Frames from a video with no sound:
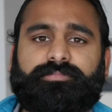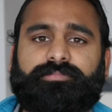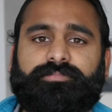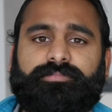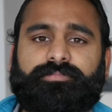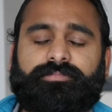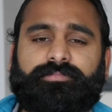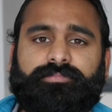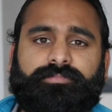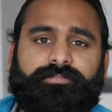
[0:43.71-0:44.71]

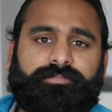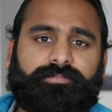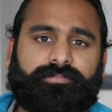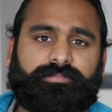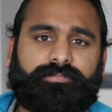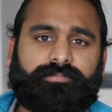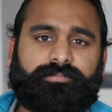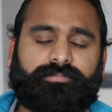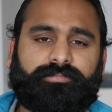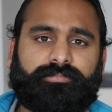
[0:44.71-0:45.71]

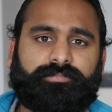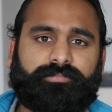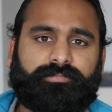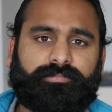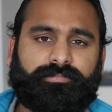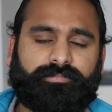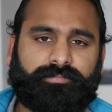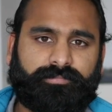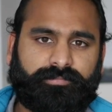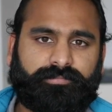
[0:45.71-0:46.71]

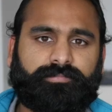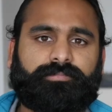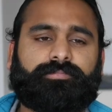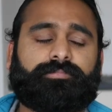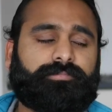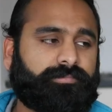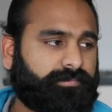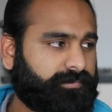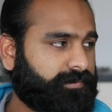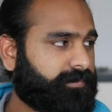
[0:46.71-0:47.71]

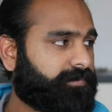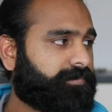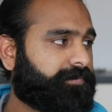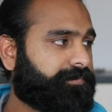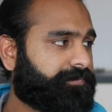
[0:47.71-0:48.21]
No words are spoken by the person on screen.